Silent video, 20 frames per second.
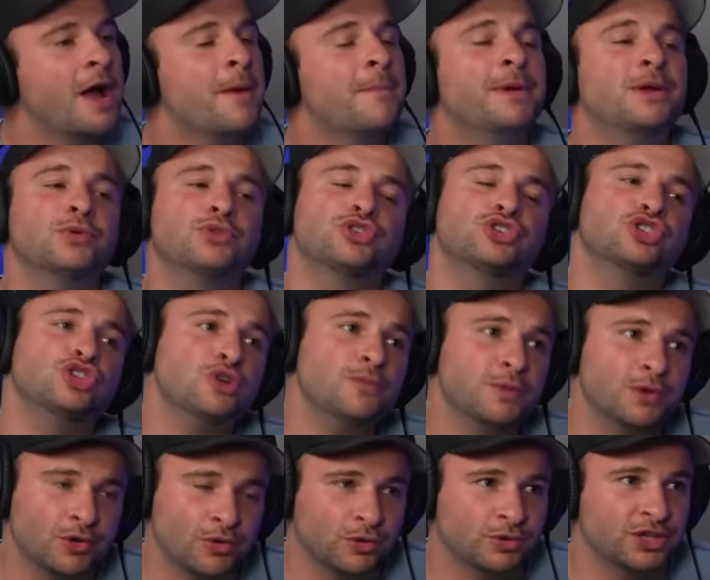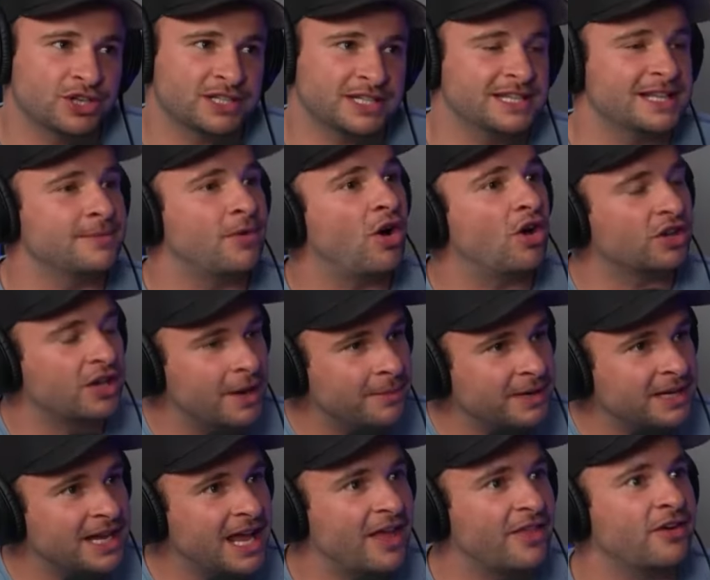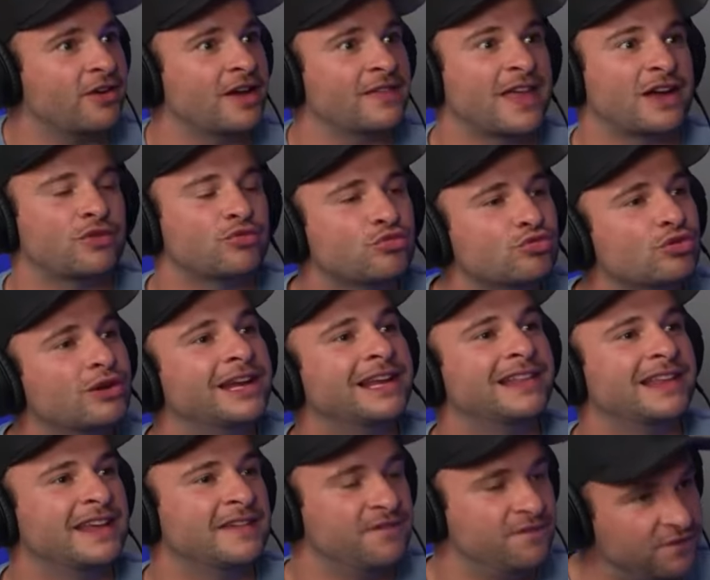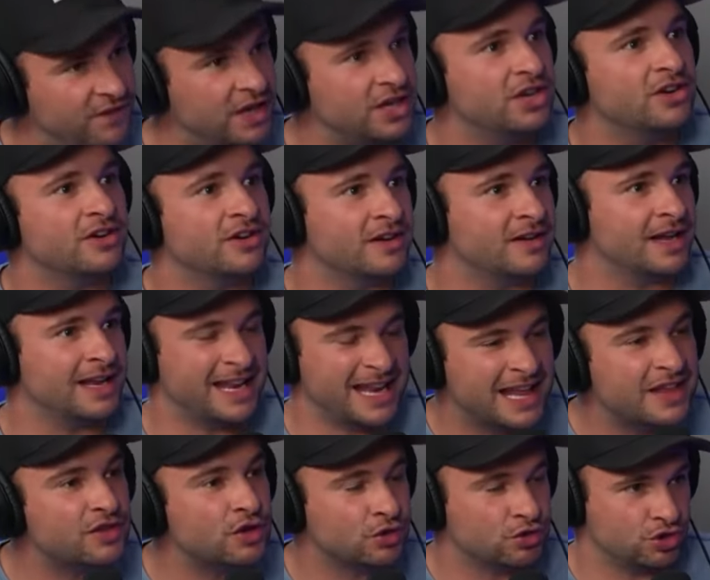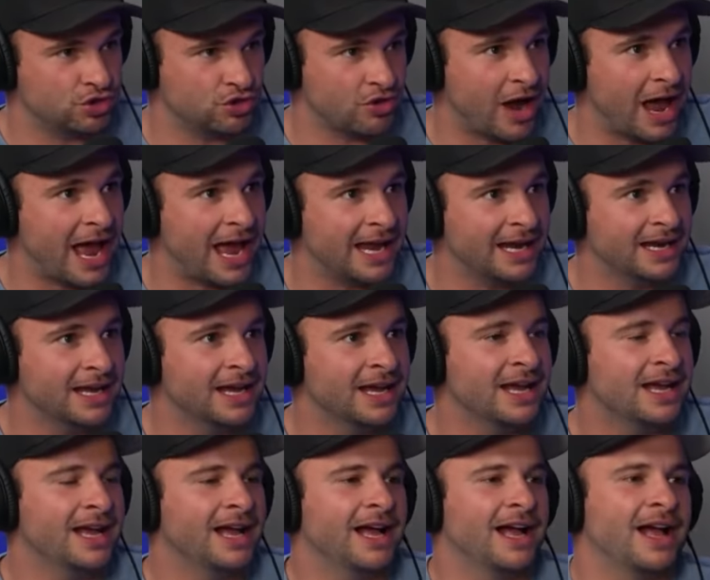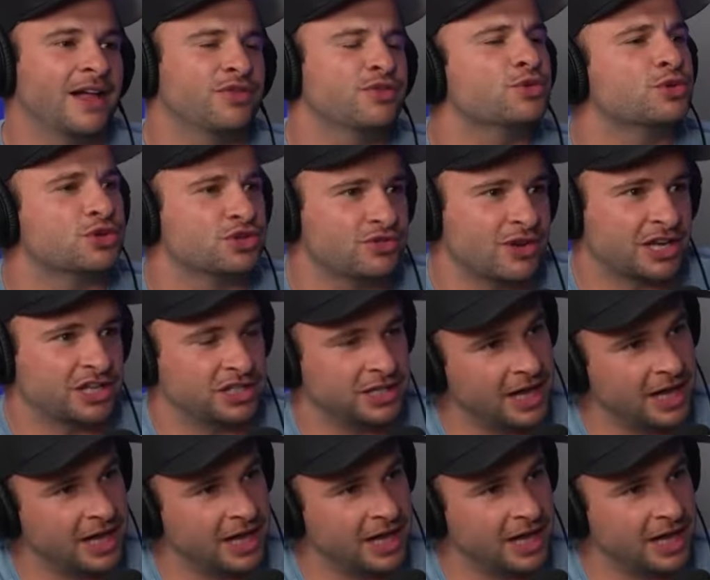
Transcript: but it was super cool to see them all come together and like really figure and hit their stride through the stretch